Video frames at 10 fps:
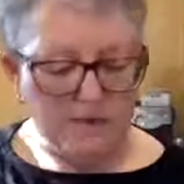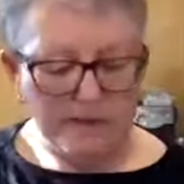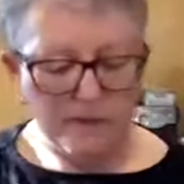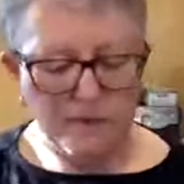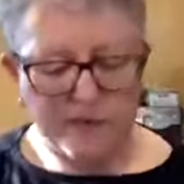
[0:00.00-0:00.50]

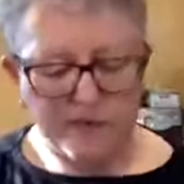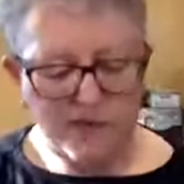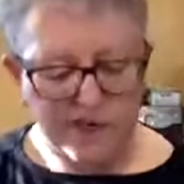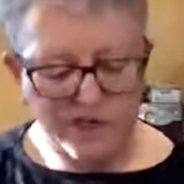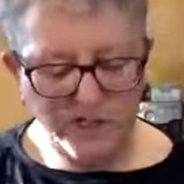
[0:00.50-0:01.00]
It really
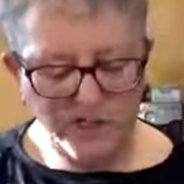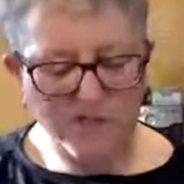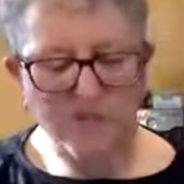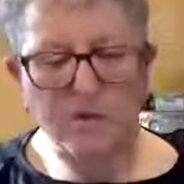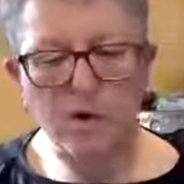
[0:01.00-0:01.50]

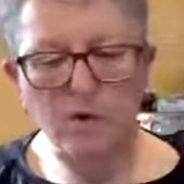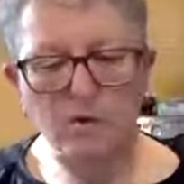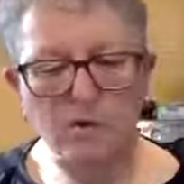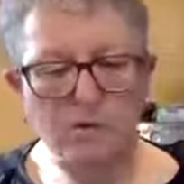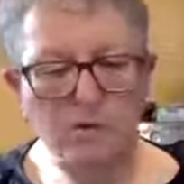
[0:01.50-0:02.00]
changes the
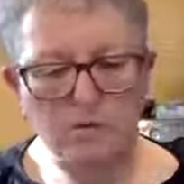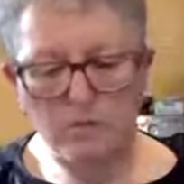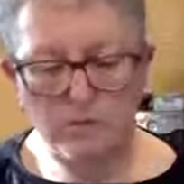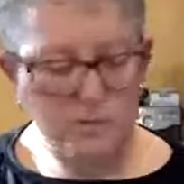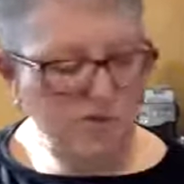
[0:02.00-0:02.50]
whole
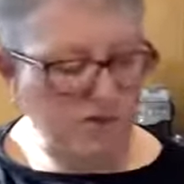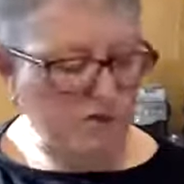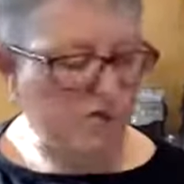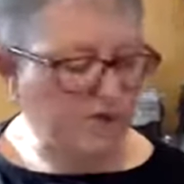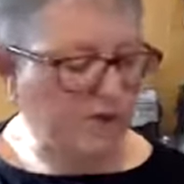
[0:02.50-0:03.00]

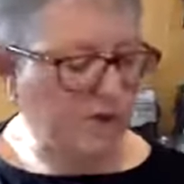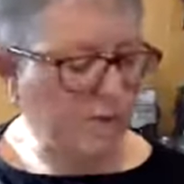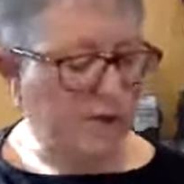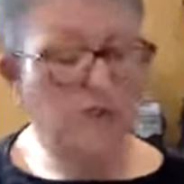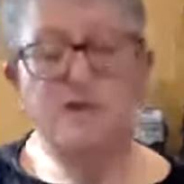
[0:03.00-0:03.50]
structure of the loaf,
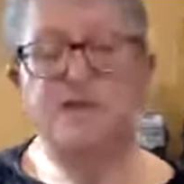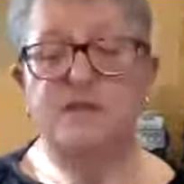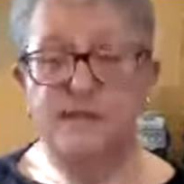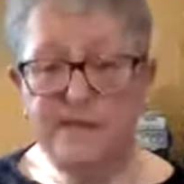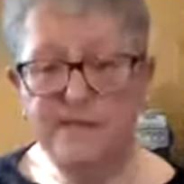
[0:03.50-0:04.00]
because
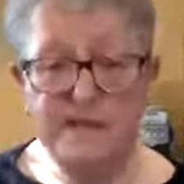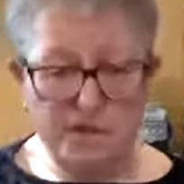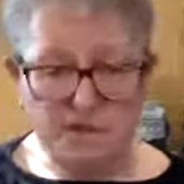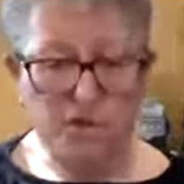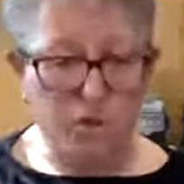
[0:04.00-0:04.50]
it
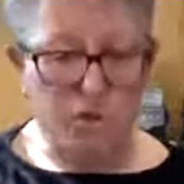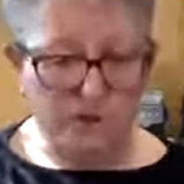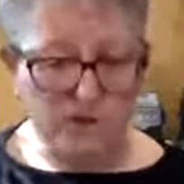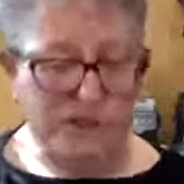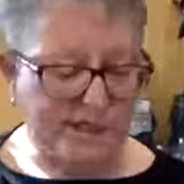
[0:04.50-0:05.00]
continues to cook
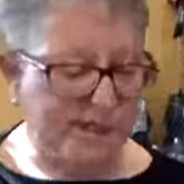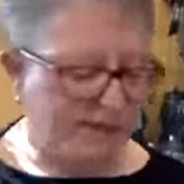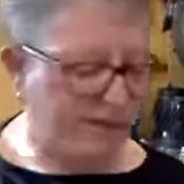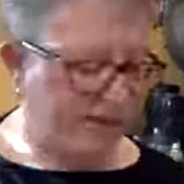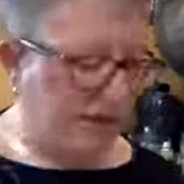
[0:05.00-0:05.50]
once you take it out of
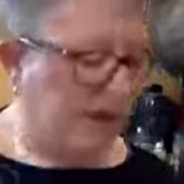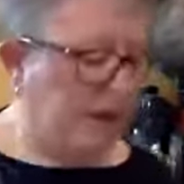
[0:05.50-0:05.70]
the oven.